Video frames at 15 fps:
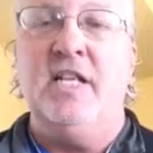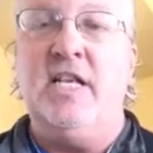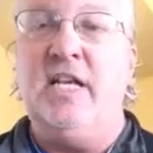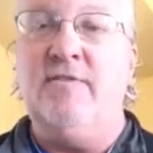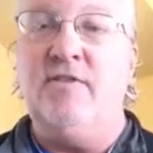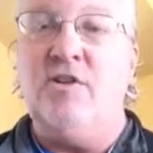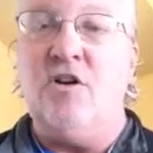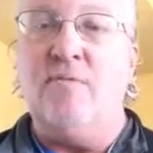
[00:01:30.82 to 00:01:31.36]

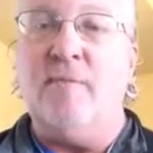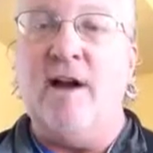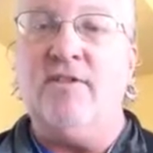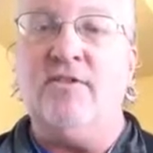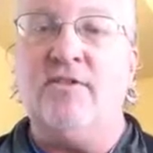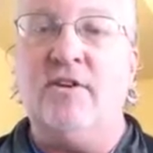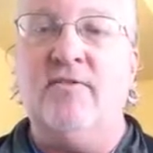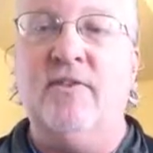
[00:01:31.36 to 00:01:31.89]
Even on my
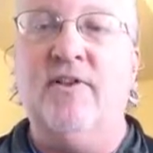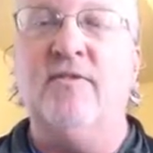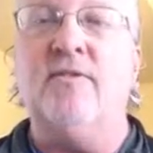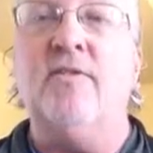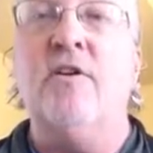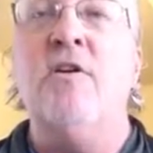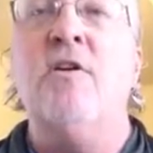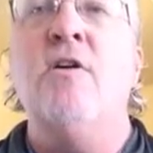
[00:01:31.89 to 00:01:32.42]

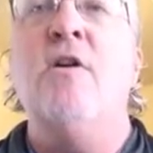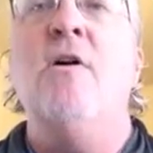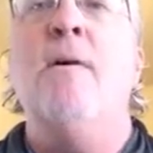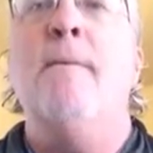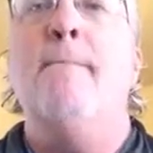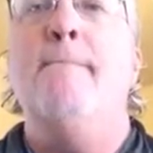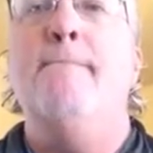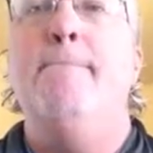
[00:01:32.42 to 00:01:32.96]
servants,
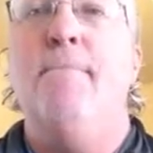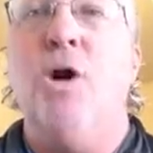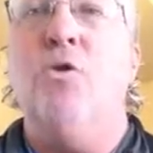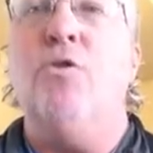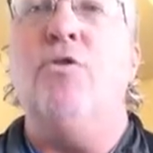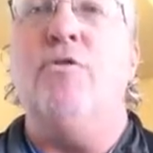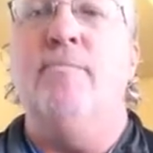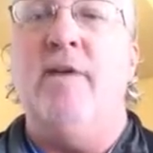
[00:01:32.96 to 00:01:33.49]

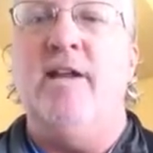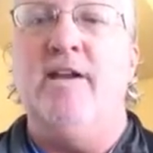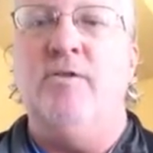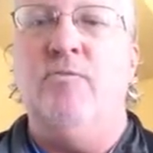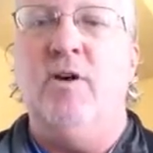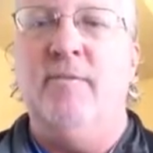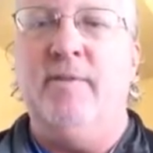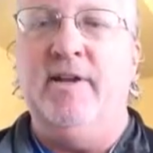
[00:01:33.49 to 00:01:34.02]
both men
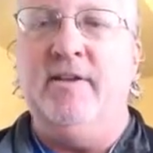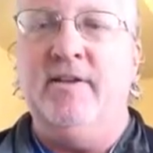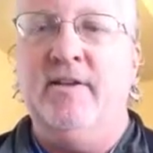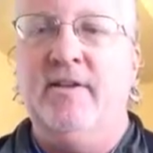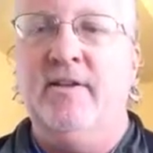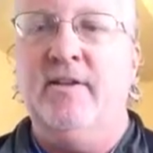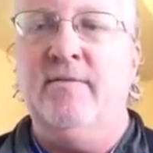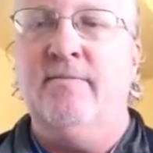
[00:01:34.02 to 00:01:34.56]
and women,
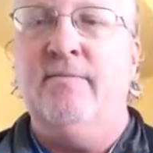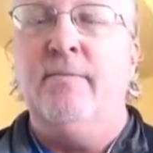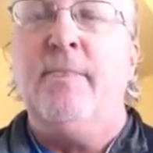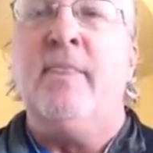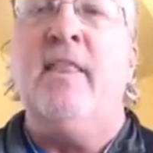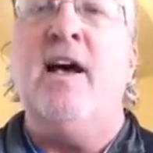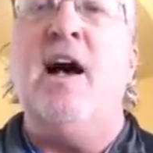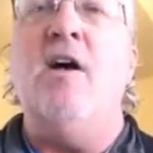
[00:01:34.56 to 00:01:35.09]

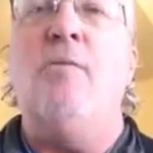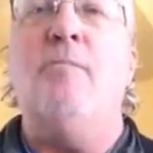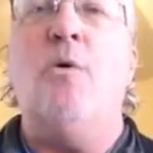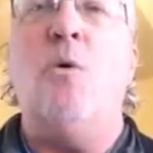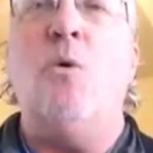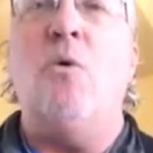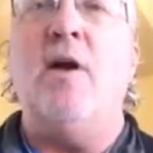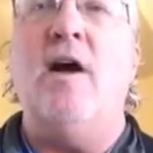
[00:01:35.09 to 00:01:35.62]
I'll
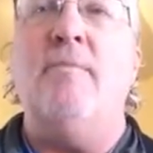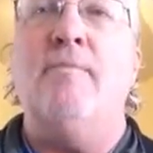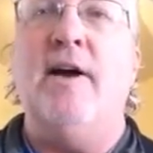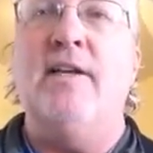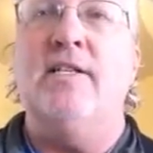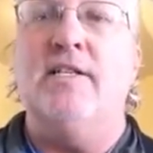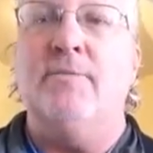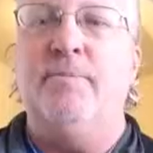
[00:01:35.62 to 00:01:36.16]
pour out
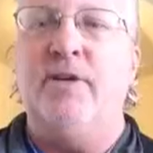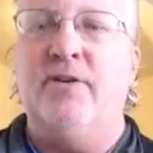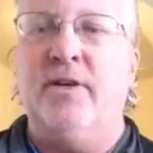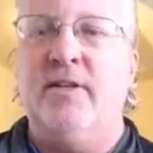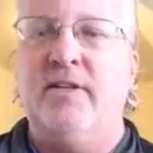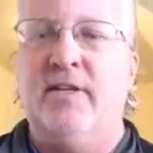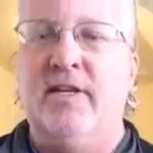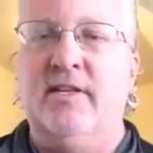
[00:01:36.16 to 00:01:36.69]
my
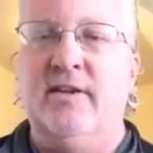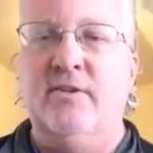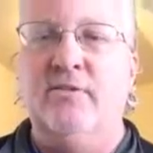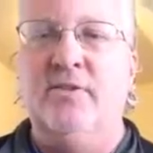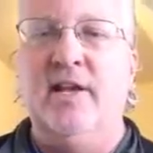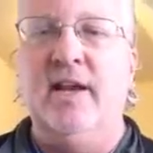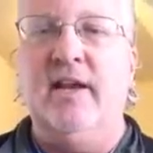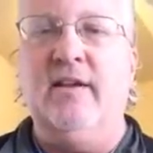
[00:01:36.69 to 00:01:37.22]
spirit in
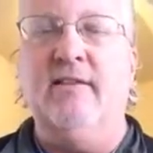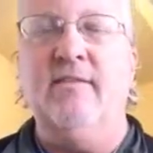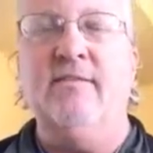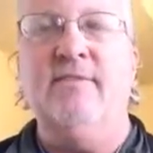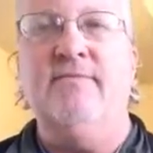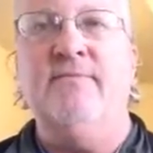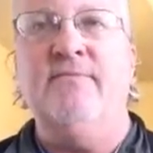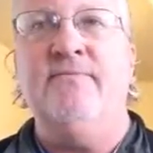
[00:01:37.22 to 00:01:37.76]
those
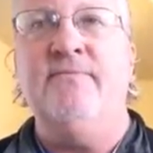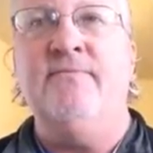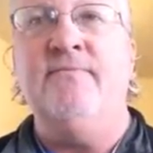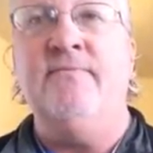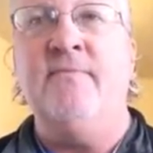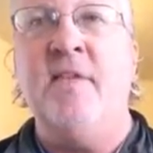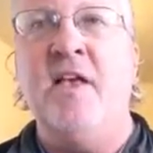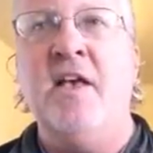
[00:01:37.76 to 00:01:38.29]
days.
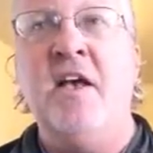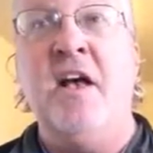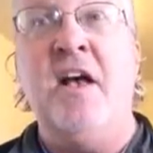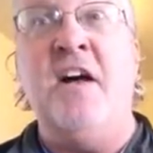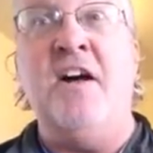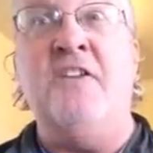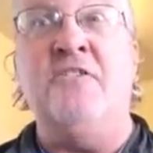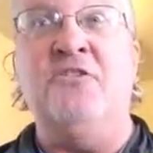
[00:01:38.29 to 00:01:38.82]

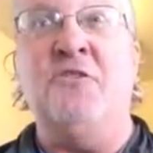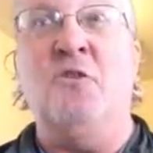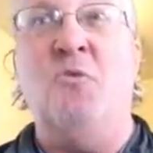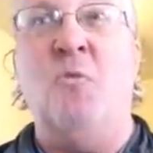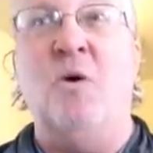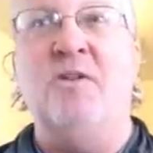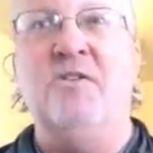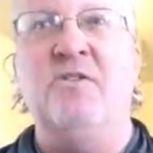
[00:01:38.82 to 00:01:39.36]
I'll show
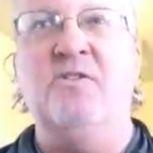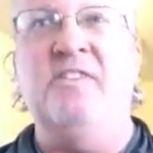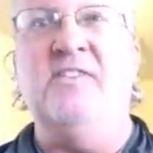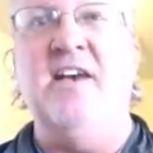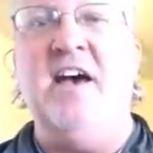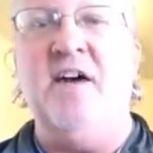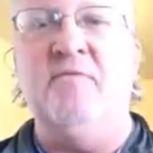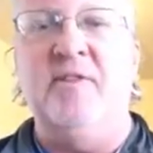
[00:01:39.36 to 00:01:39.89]
wonders in
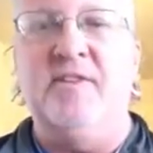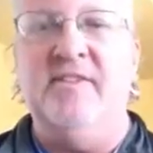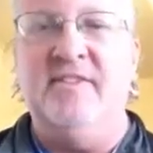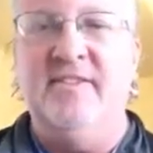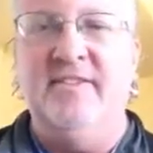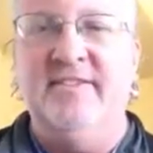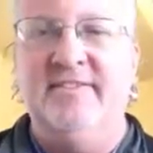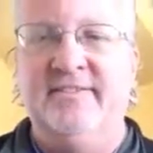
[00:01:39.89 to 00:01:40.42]
the
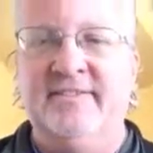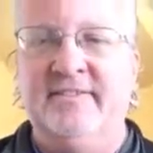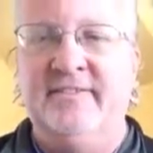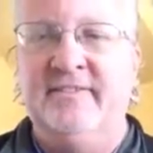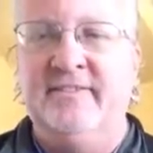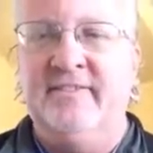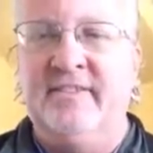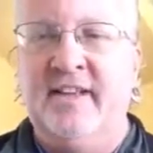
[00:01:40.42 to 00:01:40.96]
heavens,
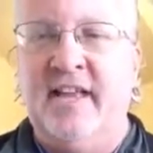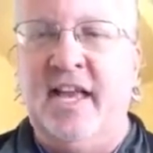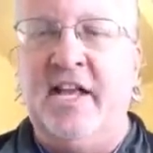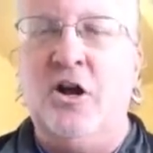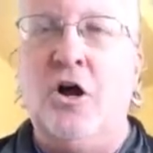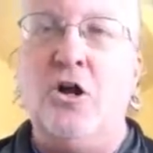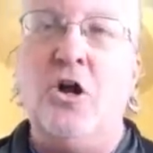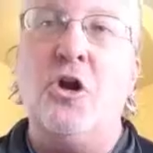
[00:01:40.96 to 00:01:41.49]

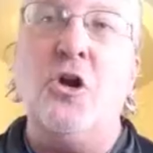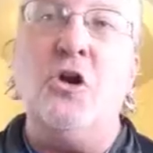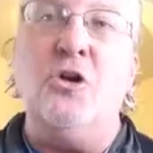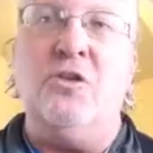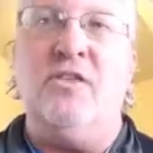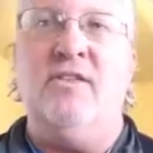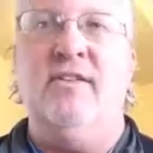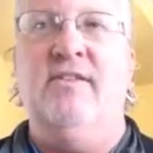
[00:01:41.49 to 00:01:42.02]
and on
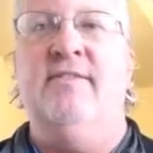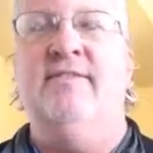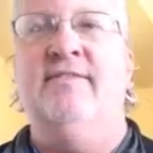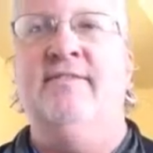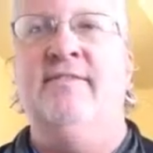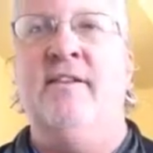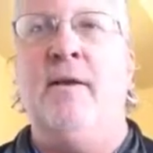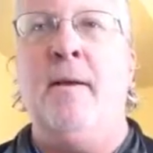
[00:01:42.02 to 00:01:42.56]
earth,
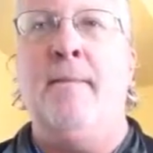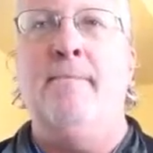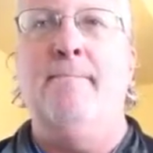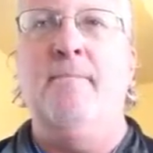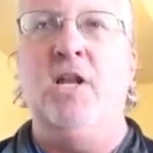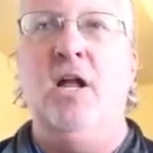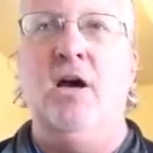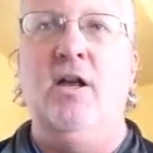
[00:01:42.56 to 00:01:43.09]

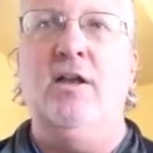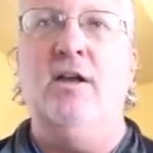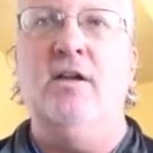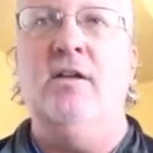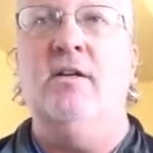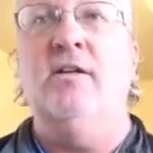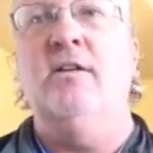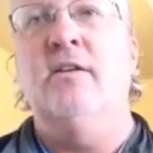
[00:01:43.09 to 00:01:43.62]
blood,
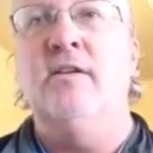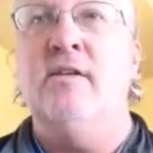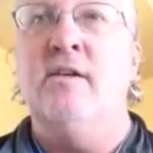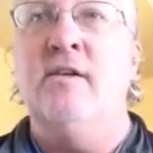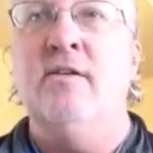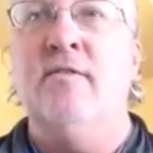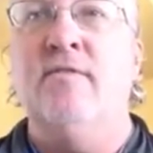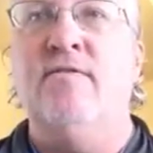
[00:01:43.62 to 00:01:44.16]

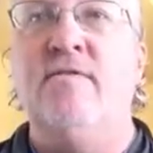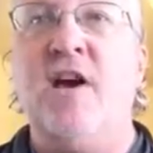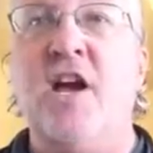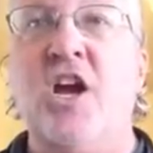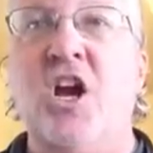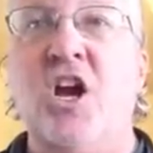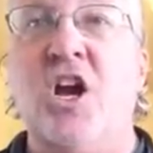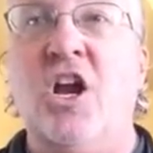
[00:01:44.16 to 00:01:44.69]

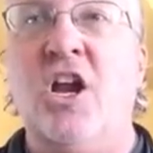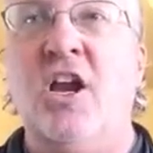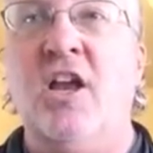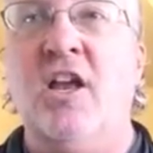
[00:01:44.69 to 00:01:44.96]
fire,